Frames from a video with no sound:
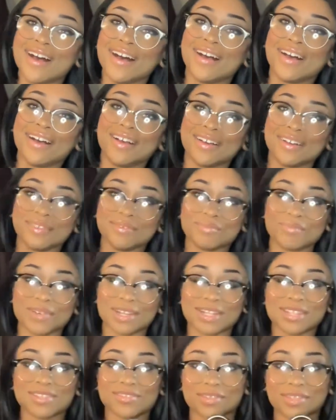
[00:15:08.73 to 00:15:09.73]
um, but
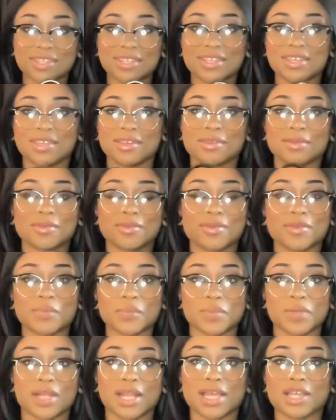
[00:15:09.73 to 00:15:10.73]
it's really cute.
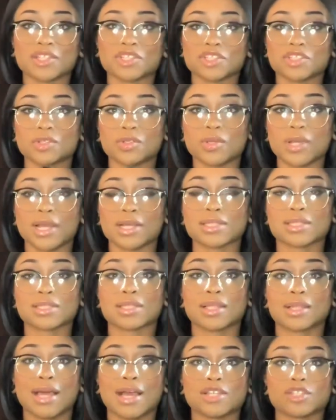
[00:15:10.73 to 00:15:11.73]
But I can show you guys
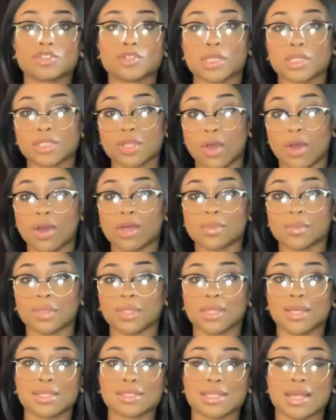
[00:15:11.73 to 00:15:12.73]
the last dress on
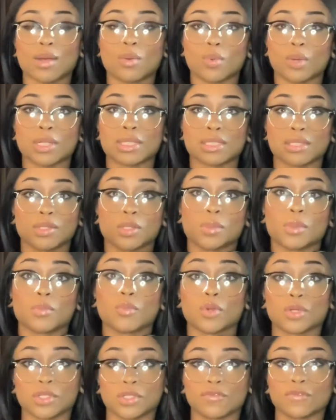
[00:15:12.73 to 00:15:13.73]
because that one is a little bit
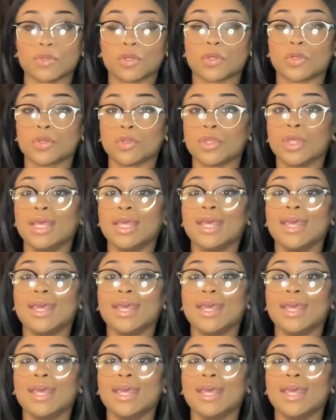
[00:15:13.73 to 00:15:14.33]
more difficult